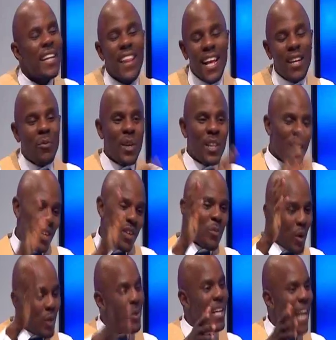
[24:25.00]
then, when
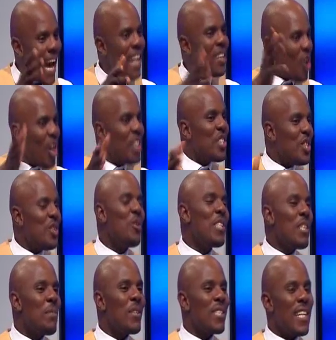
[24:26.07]
we had
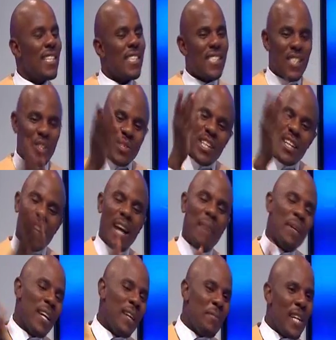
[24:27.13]
continuity presenters, and you said,
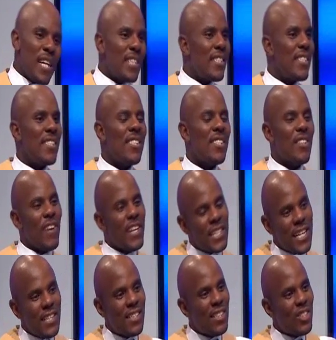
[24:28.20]
coming up next is this
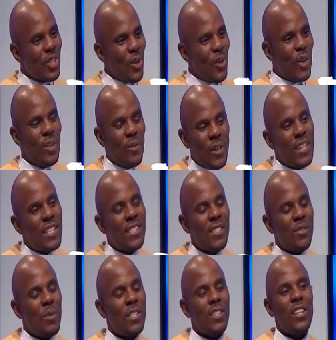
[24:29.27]
fantastic show, and this
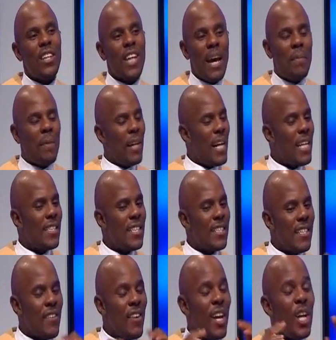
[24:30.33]
is what's going to happen later and
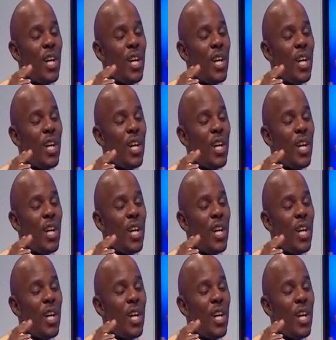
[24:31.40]
stuff.